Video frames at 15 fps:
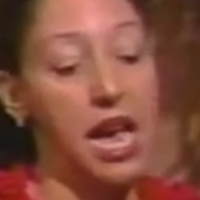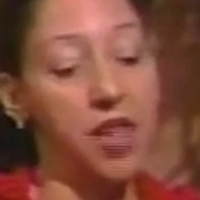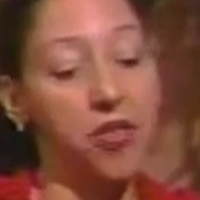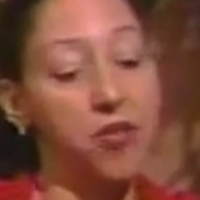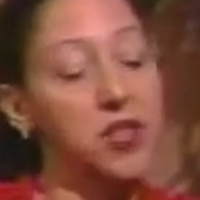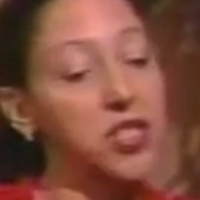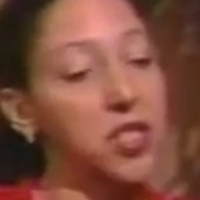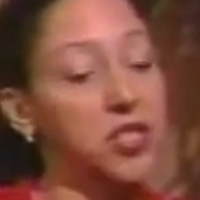And
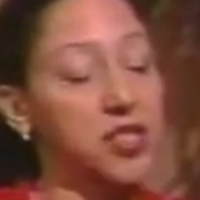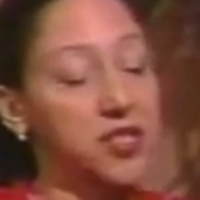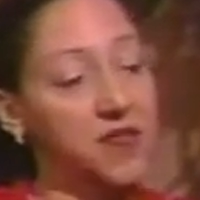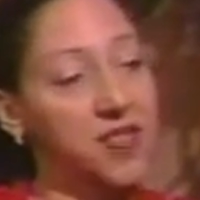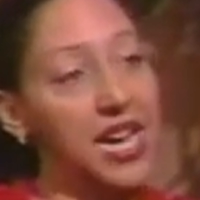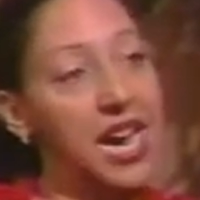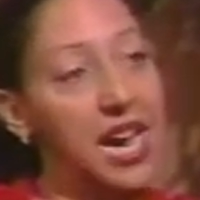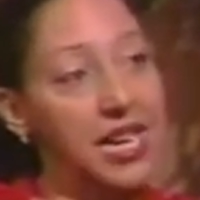the result
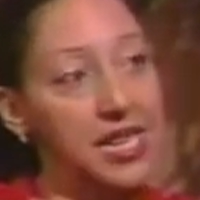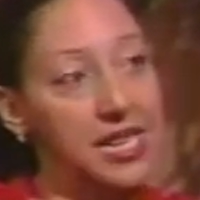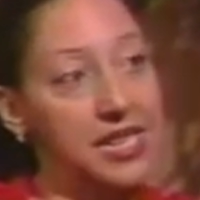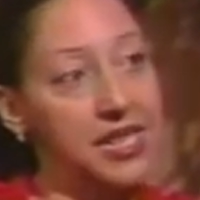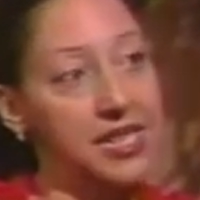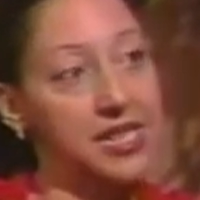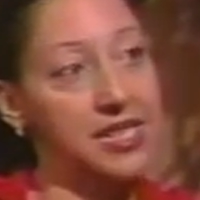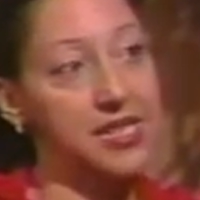of that
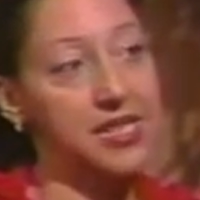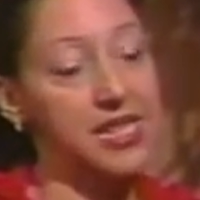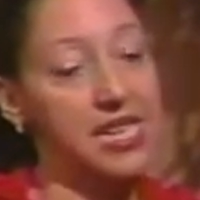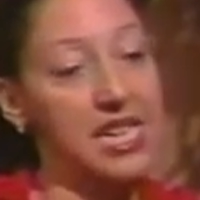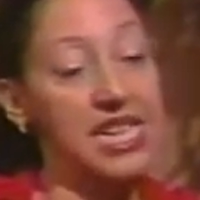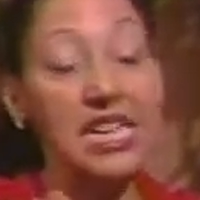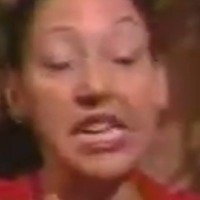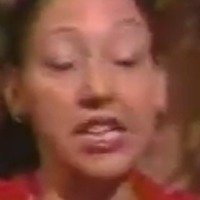is
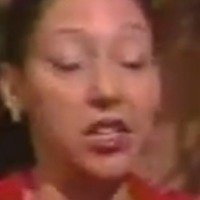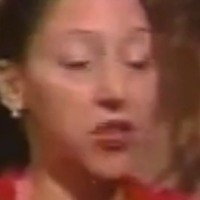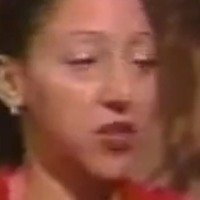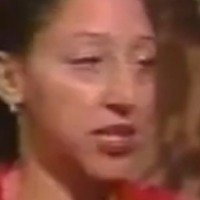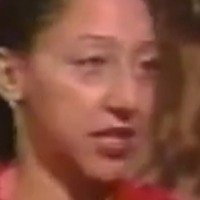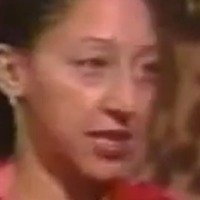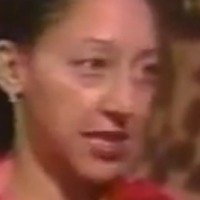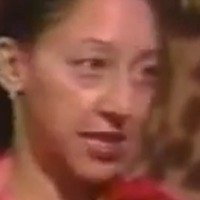it
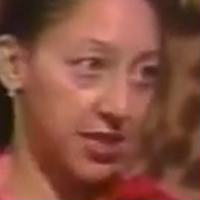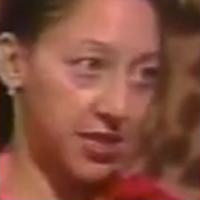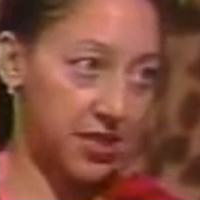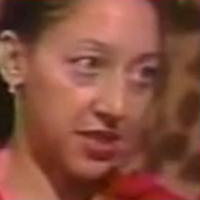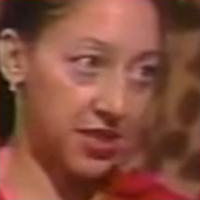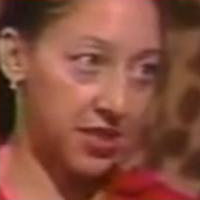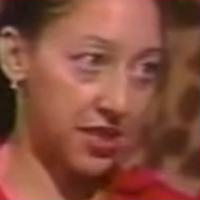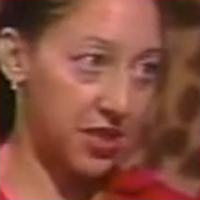
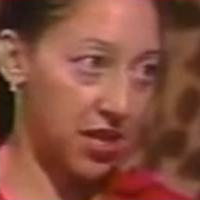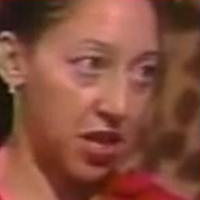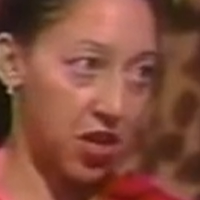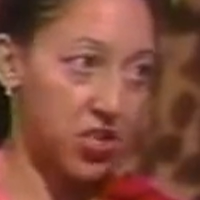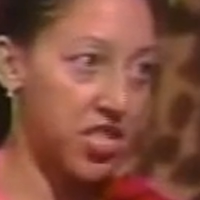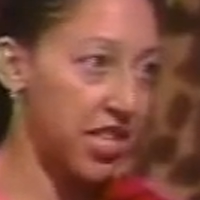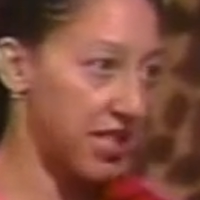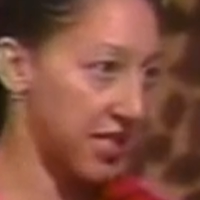increases
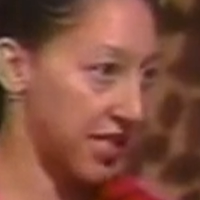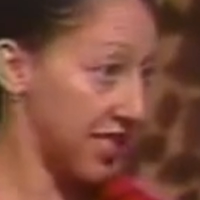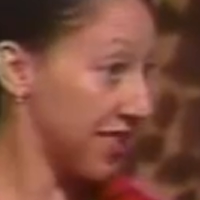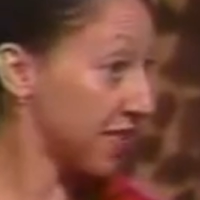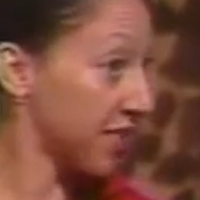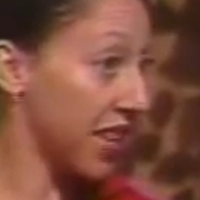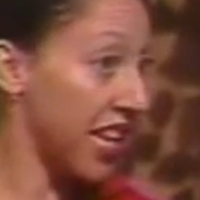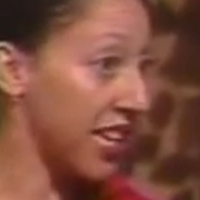our
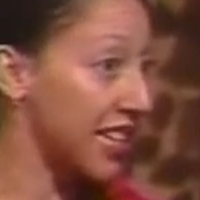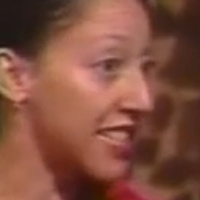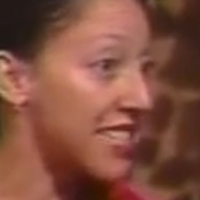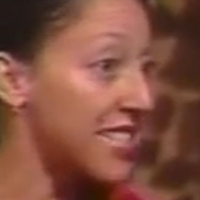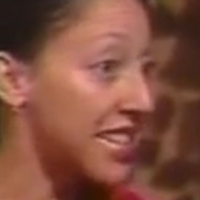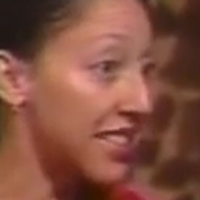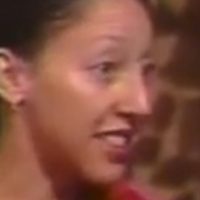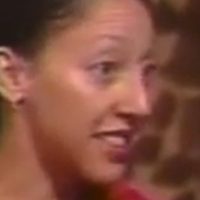chances of getting
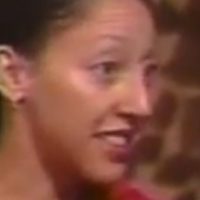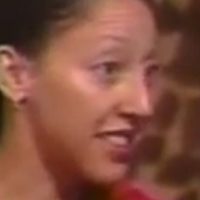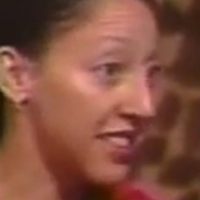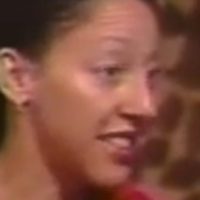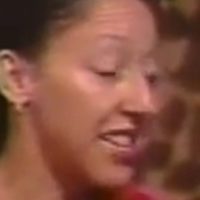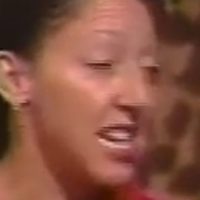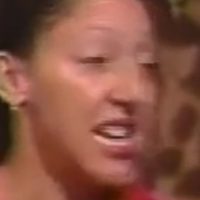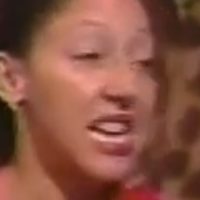sick.
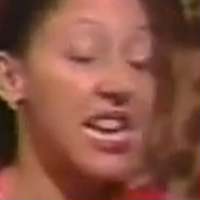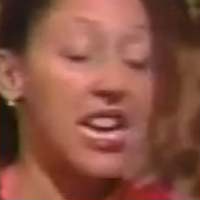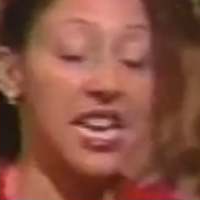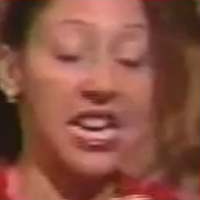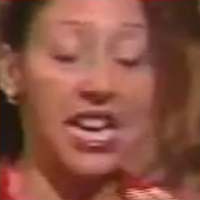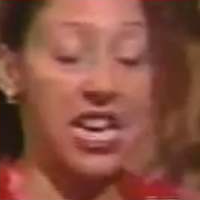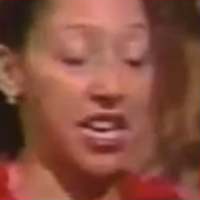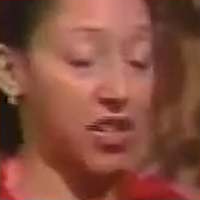Yeah.
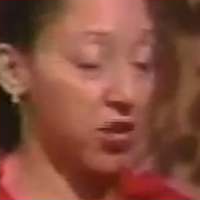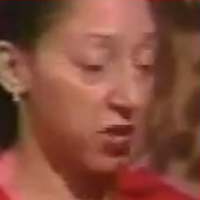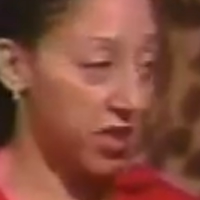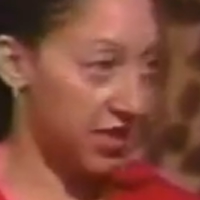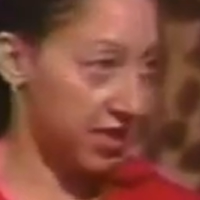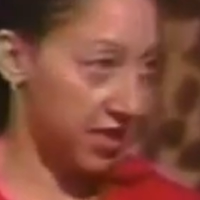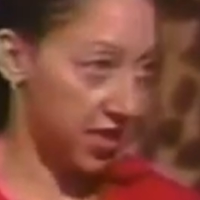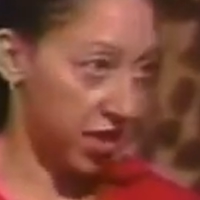It
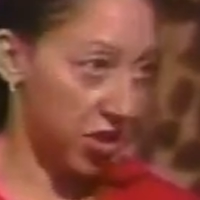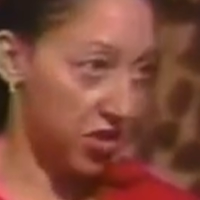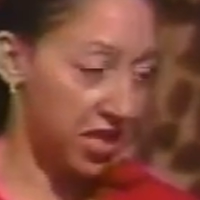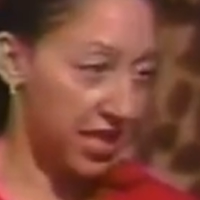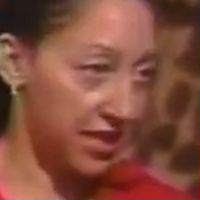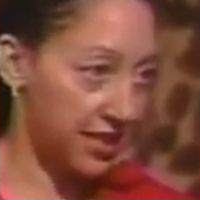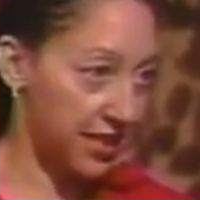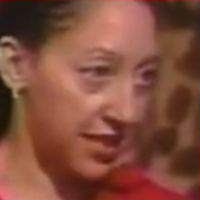increases our
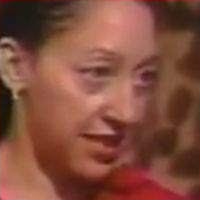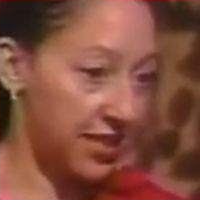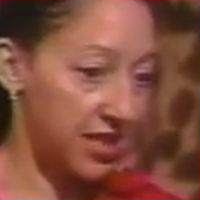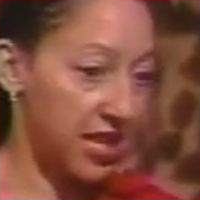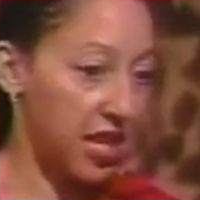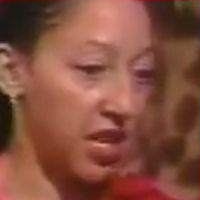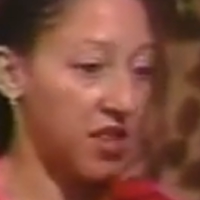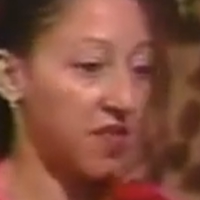
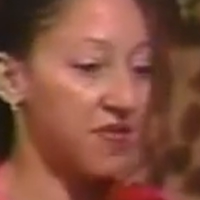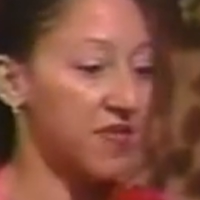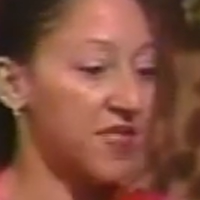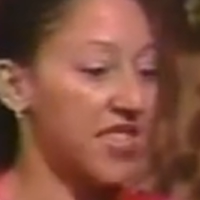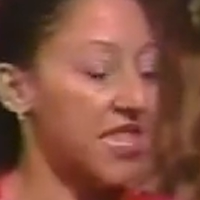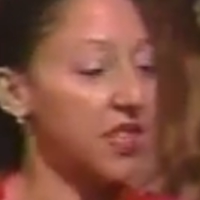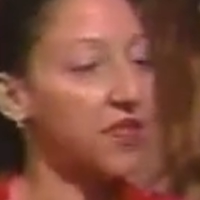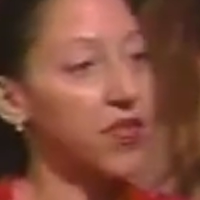chances
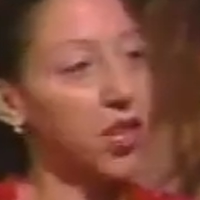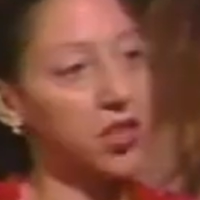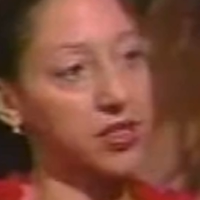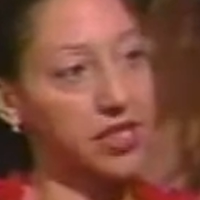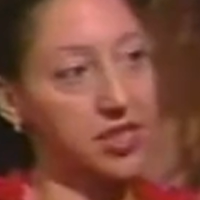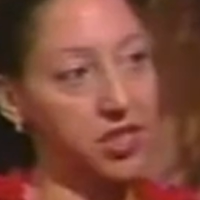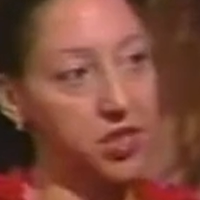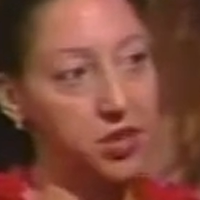of
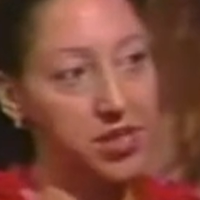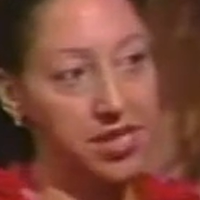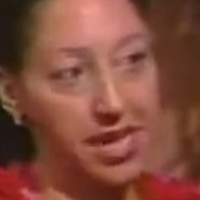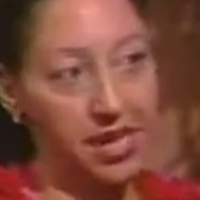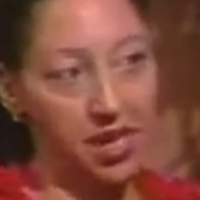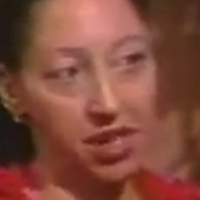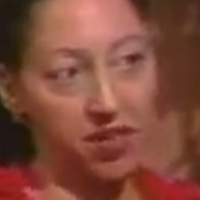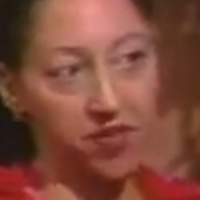defaulting to a
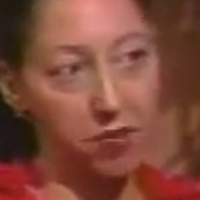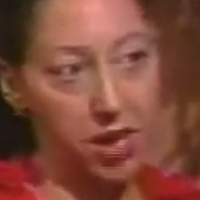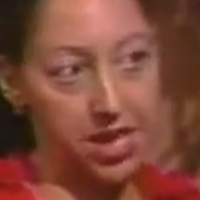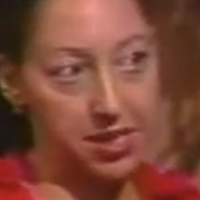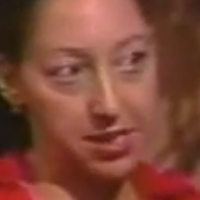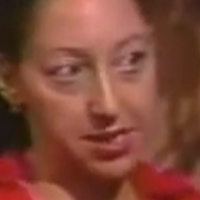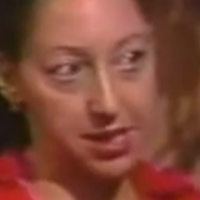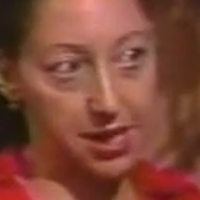negative
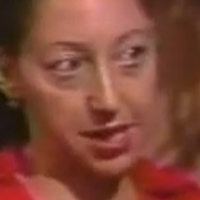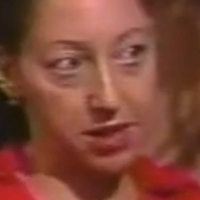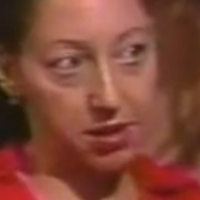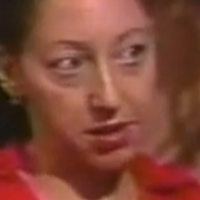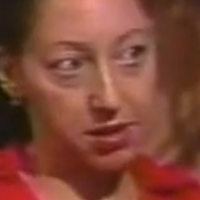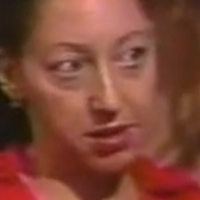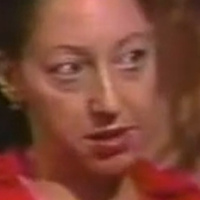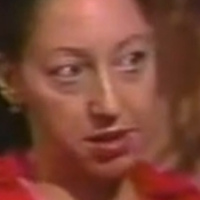mindset
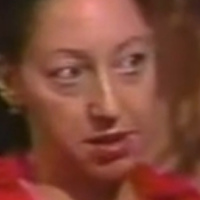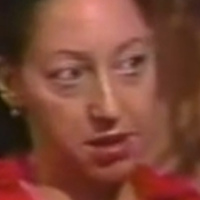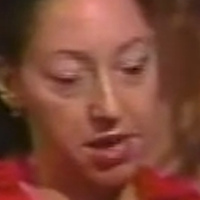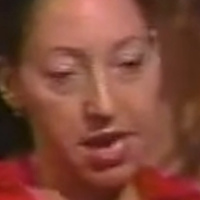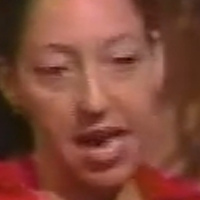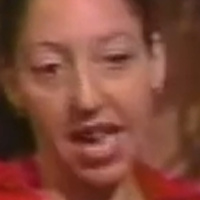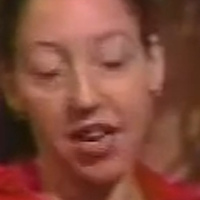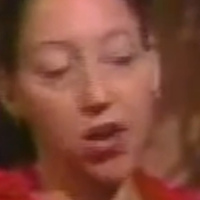
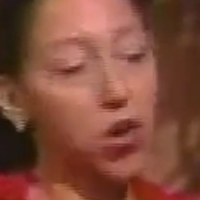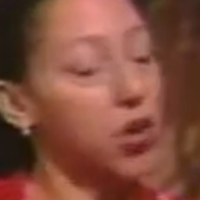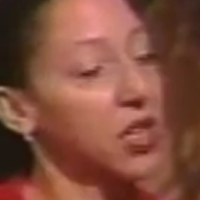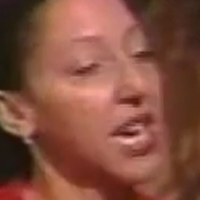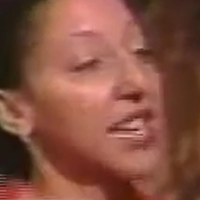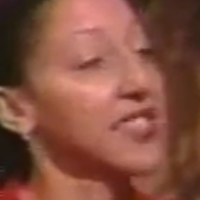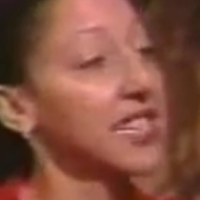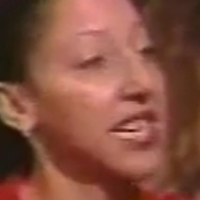and a whole
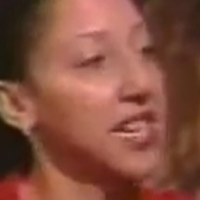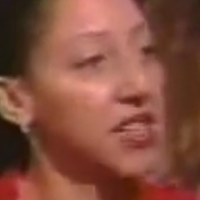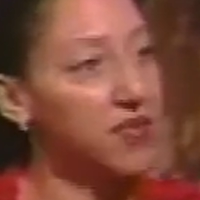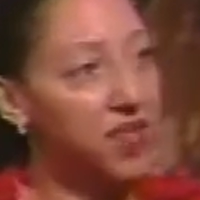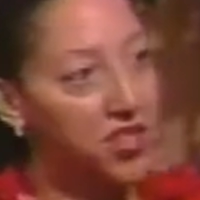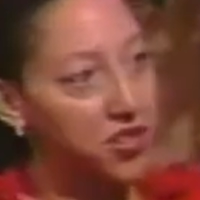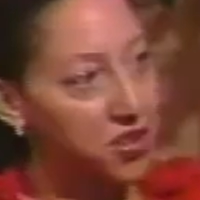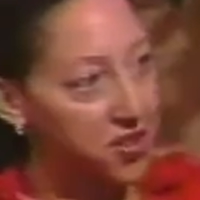cascade
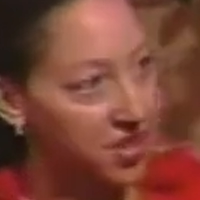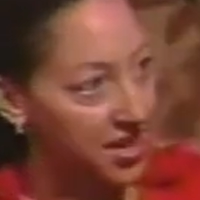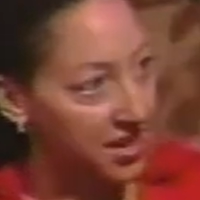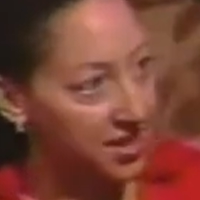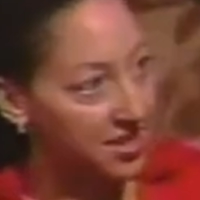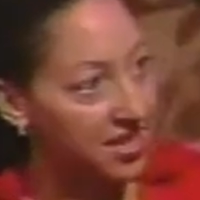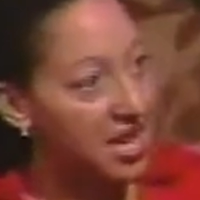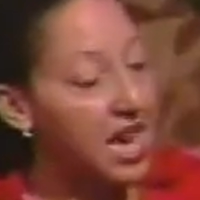of other
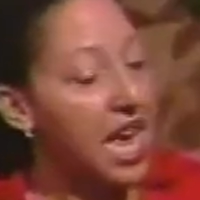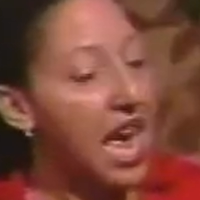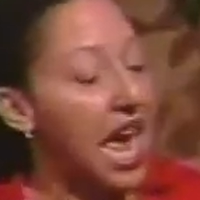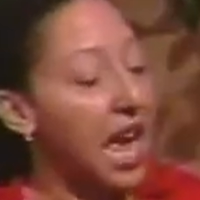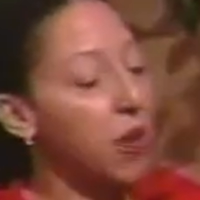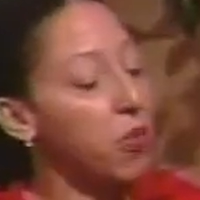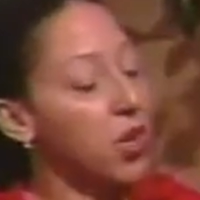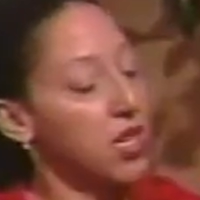things.
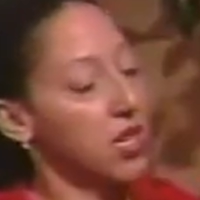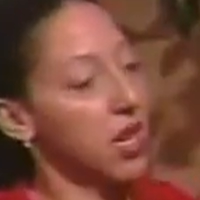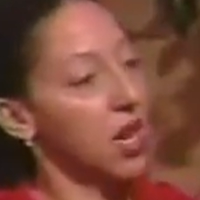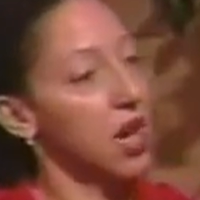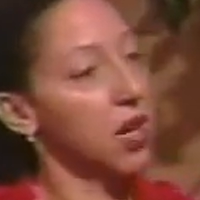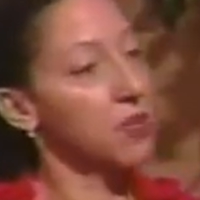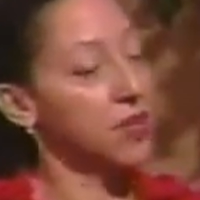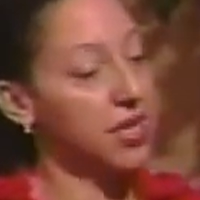And what
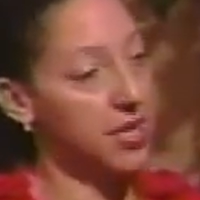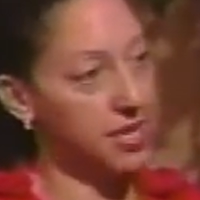Naam